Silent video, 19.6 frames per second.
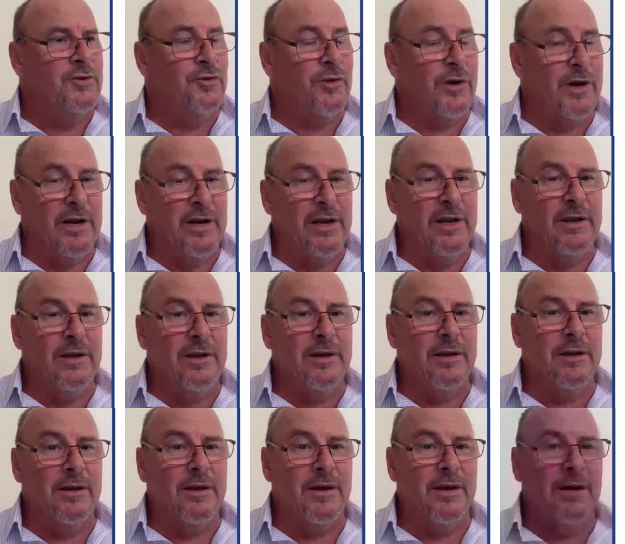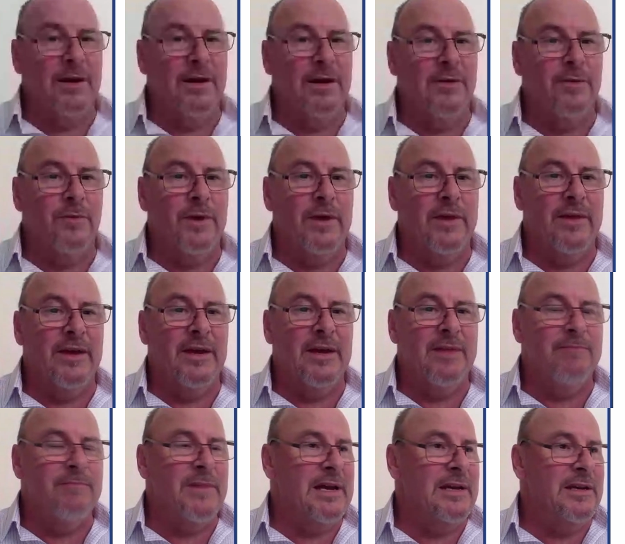training where
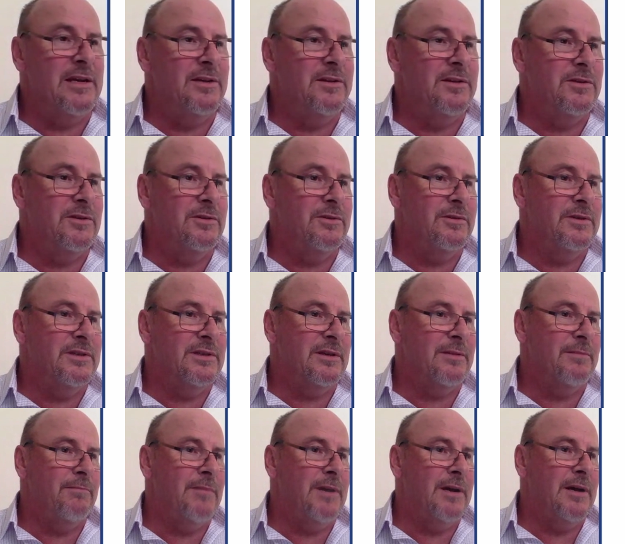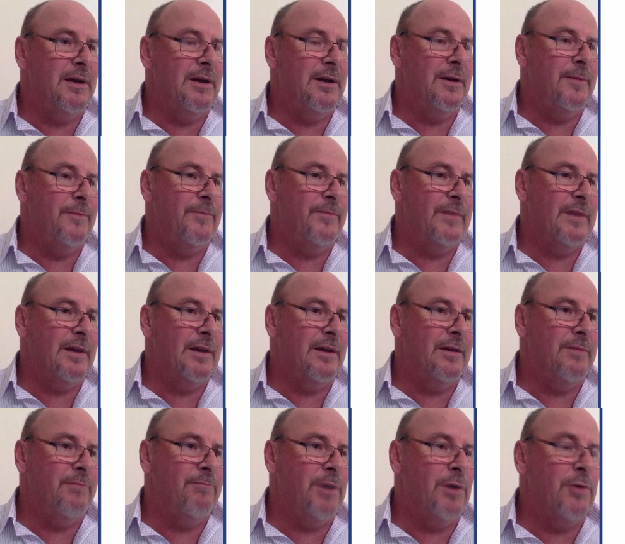they may need to do some
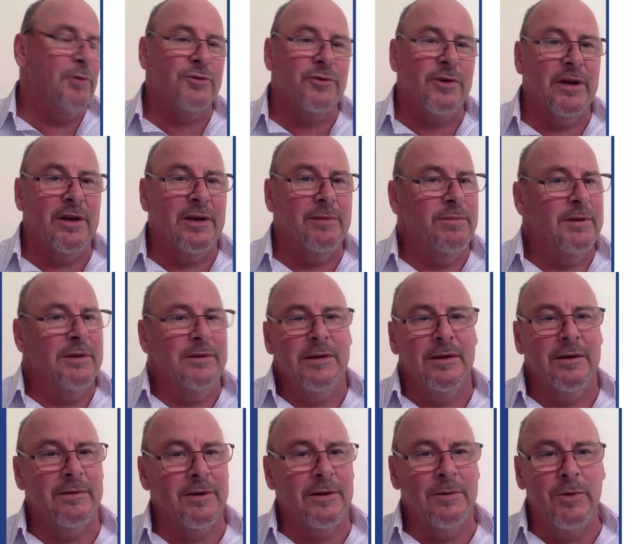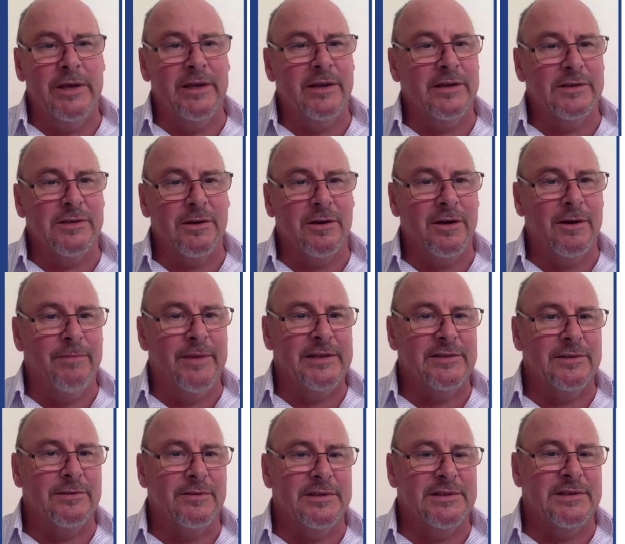bulk training, a week at a time,
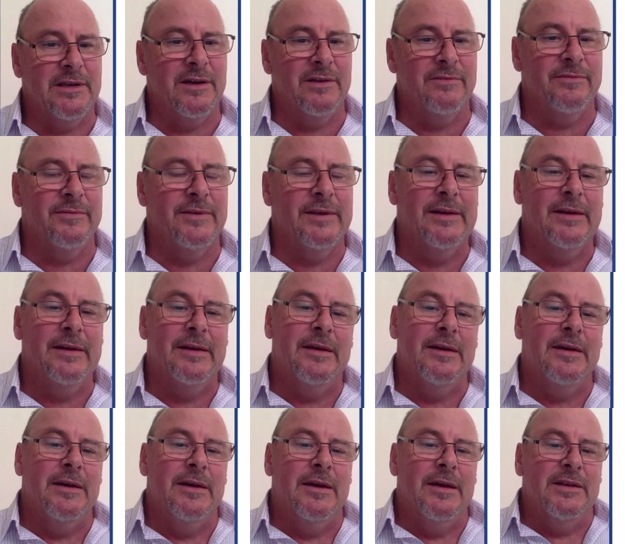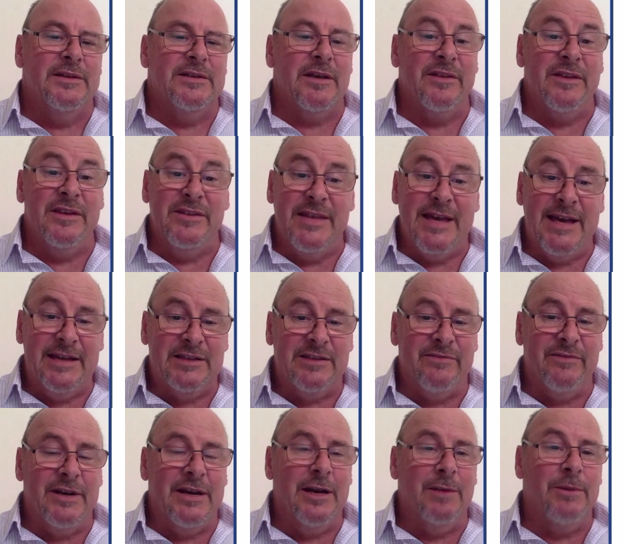that sort of stuff. So that's
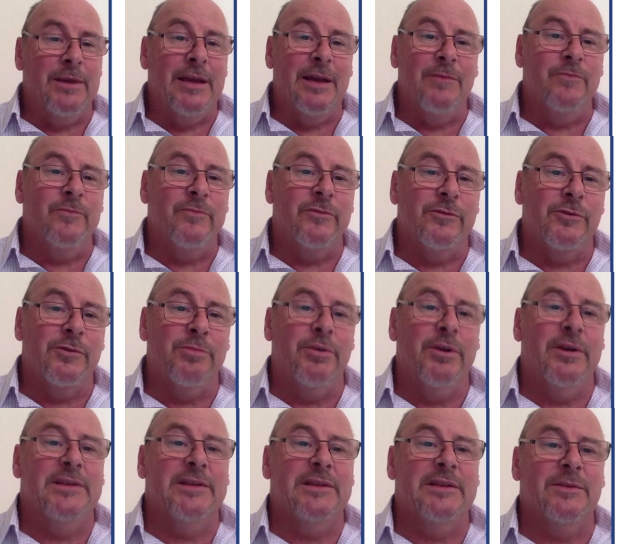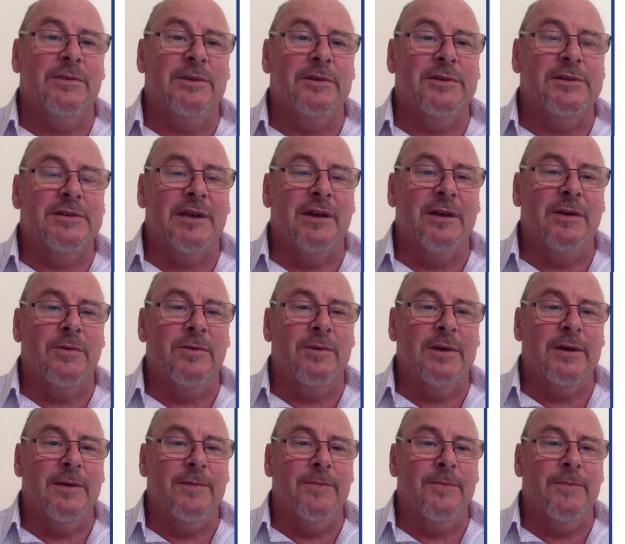available. And for apprentices, we also,